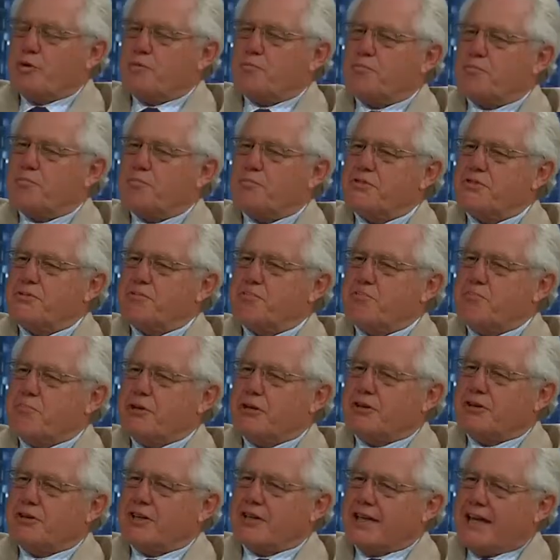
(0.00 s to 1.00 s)
would
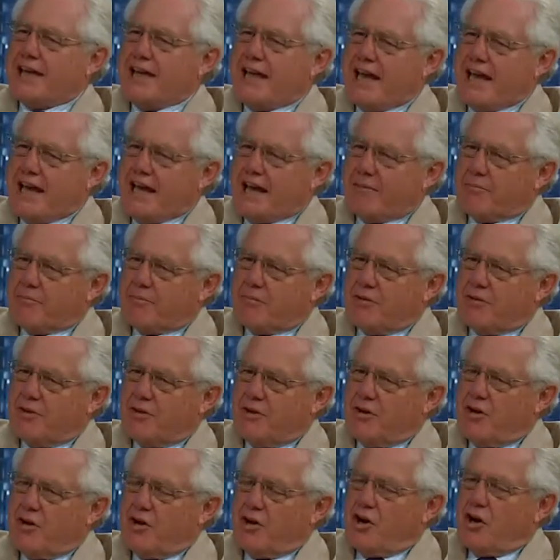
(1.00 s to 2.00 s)
build a camp
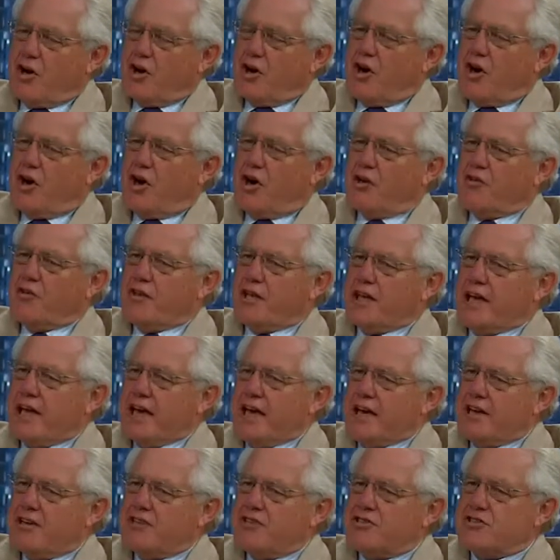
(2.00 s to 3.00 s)
on the
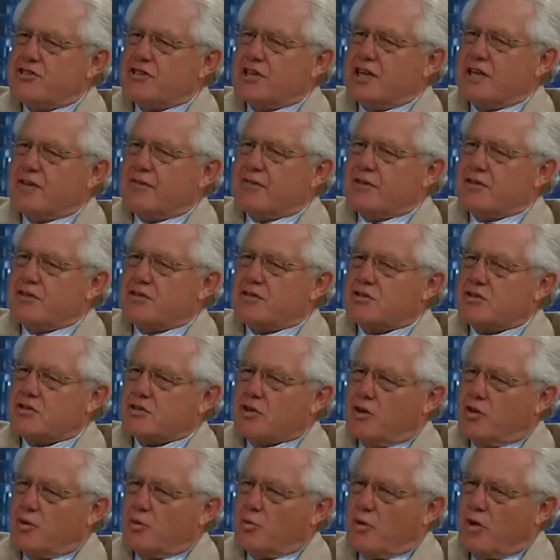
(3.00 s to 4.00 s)
edge of a
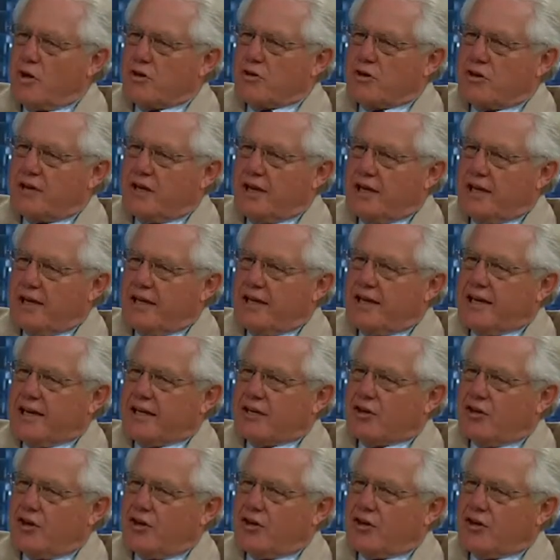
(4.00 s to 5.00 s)
saltwater lake
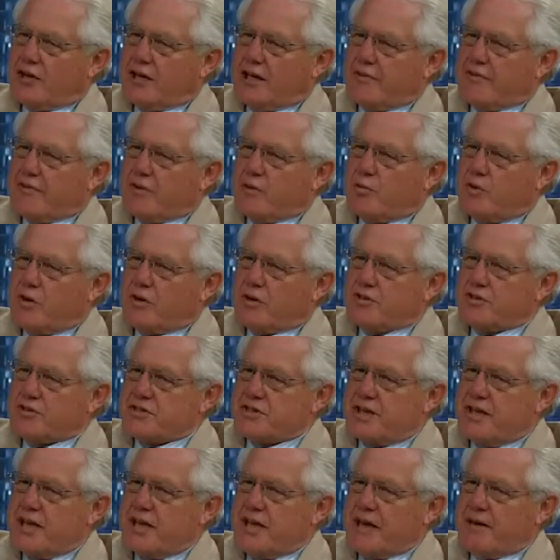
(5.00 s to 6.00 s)
and call it Living
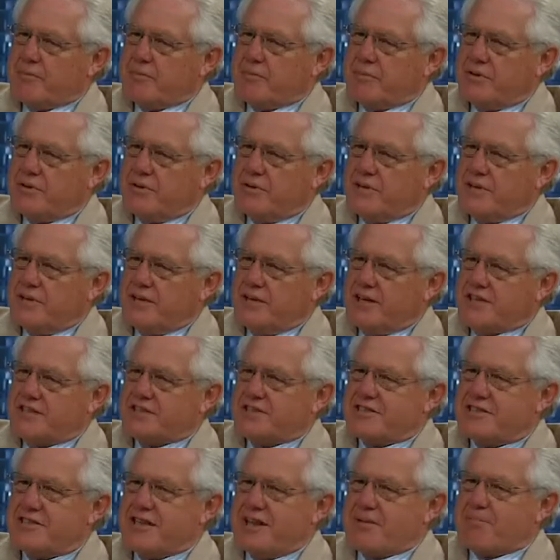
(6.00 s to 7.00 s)
Waters Camp?
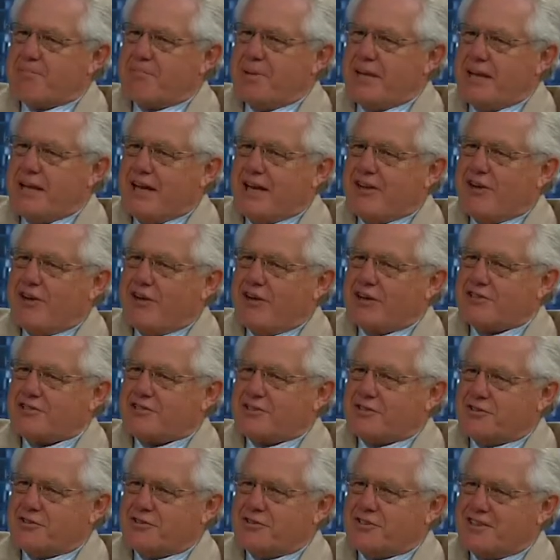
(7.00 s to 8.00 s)
except
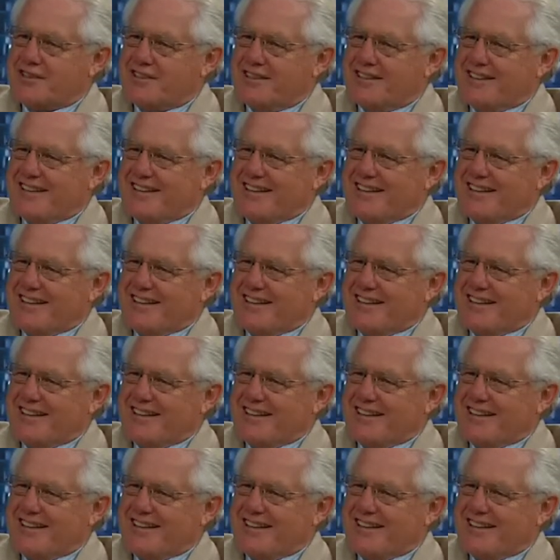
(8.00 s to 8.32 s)
Pentecostals.